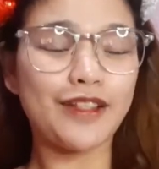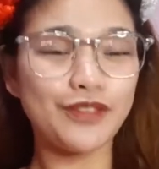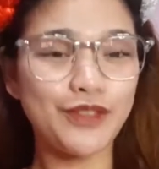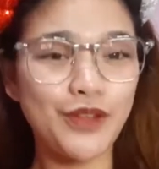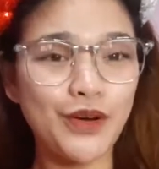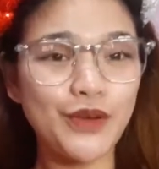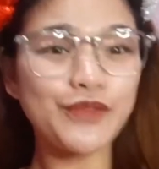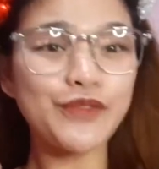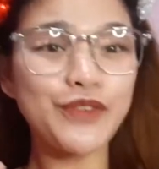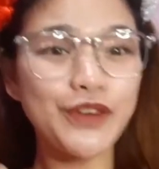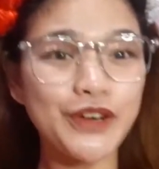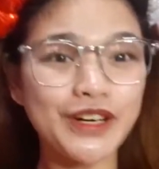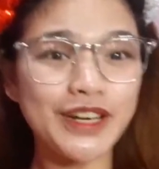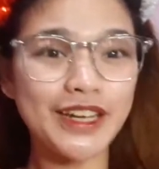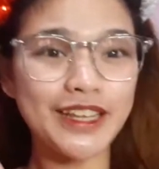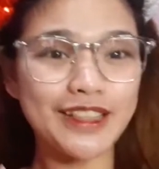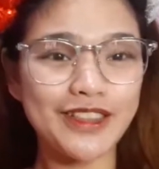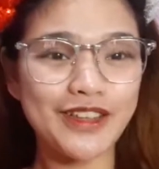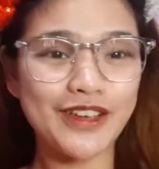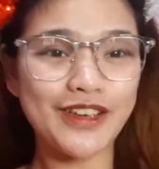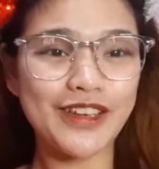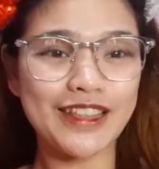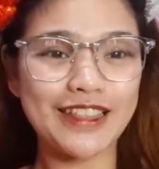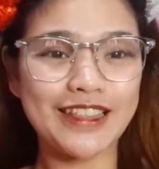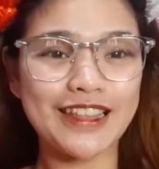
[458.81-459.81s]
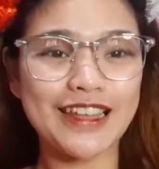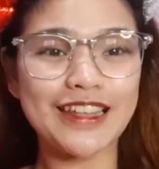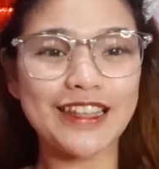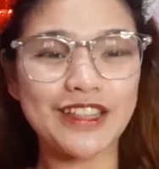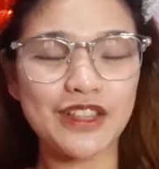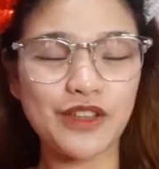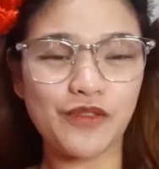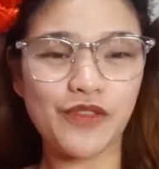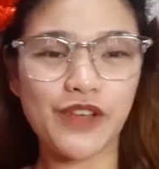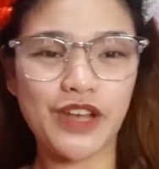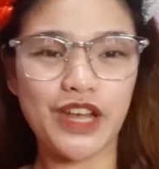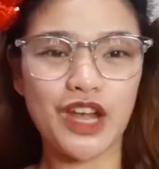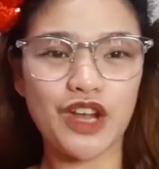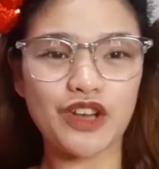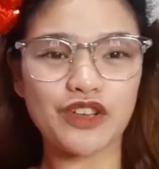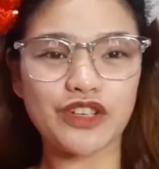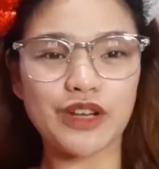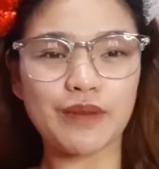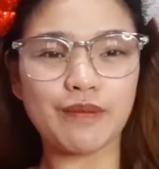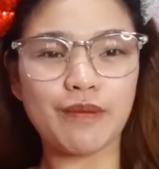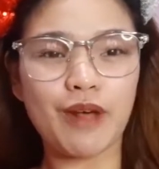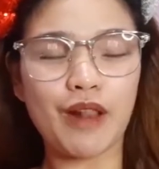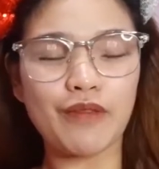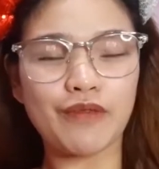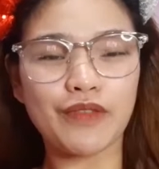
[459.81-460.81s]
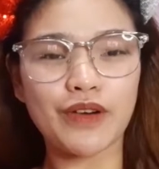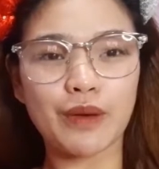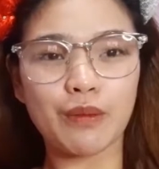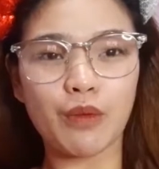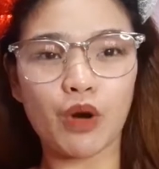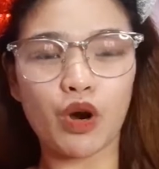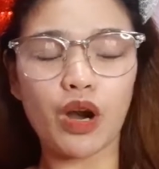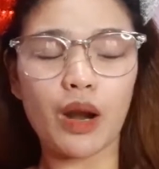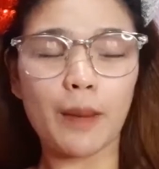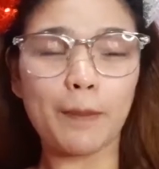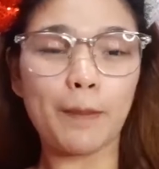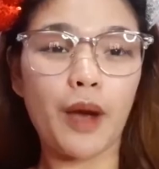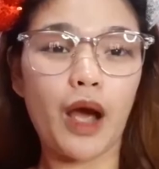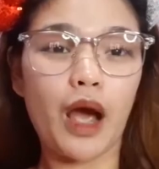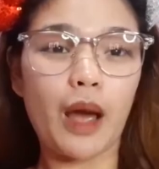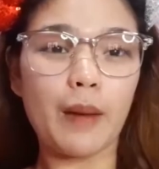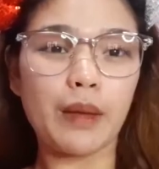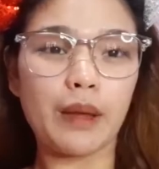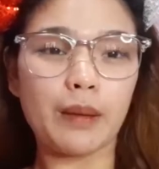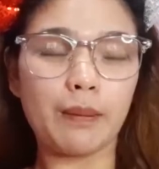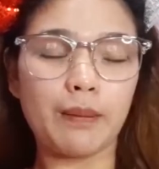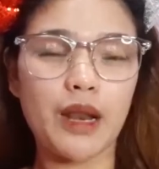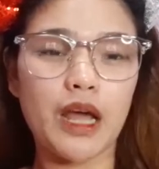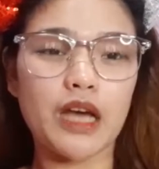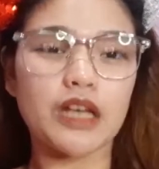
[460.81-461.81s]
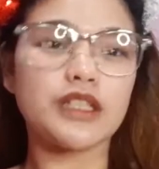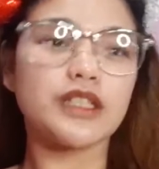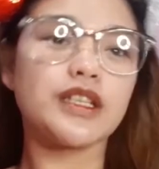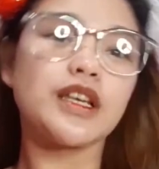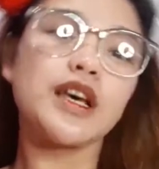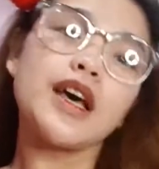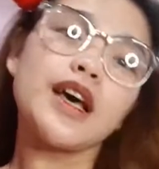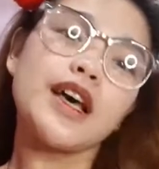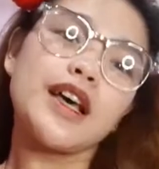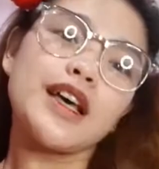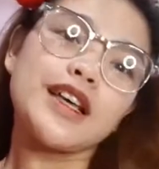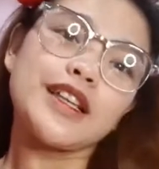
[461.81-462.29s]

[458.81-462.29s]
And don't forget to hit the notification bell for more upcoming vlogs.